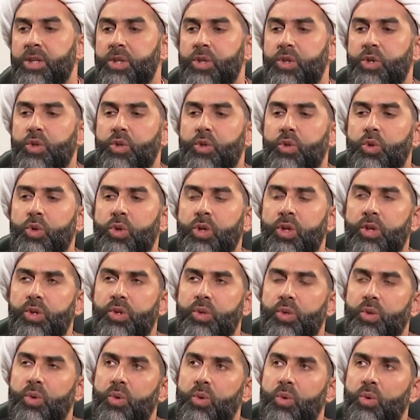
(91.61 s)

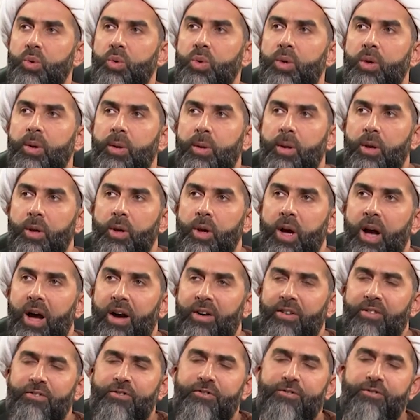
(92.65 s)
students who are